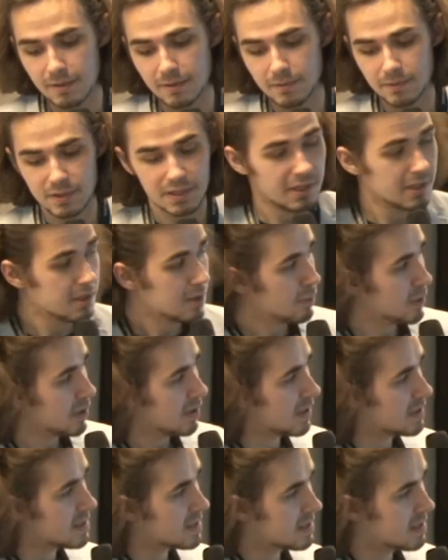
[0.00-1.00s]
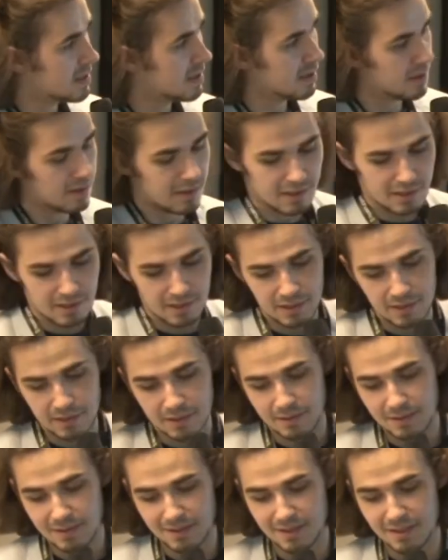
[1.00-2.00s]
Here we can see
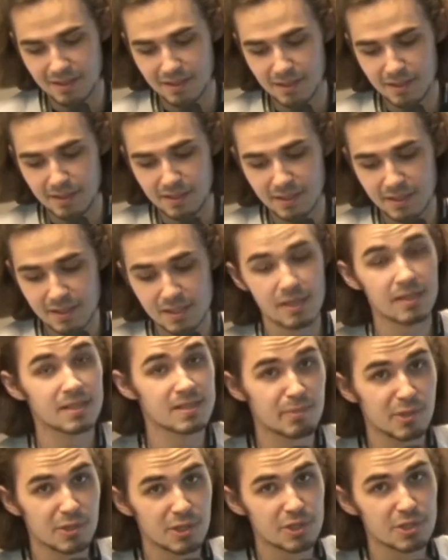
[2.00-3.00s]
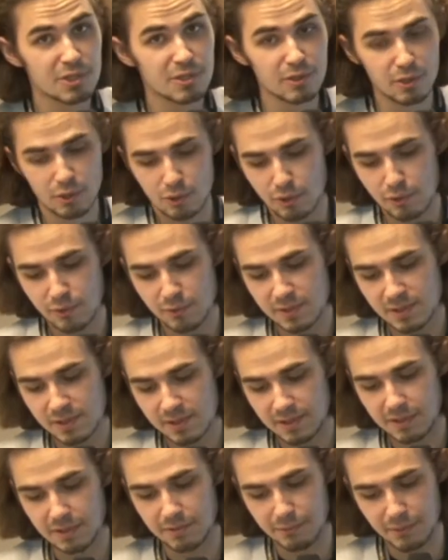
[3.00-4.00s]
an exponential growth
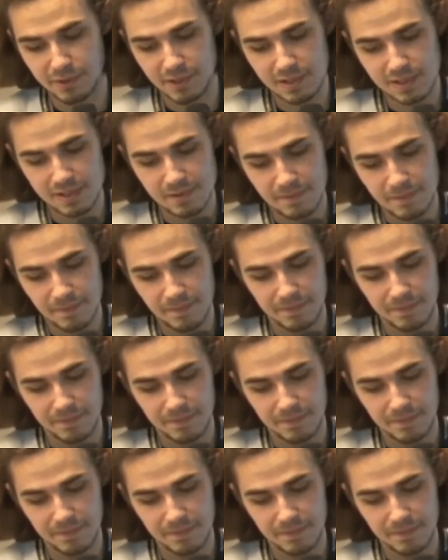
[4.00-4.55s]
in fees.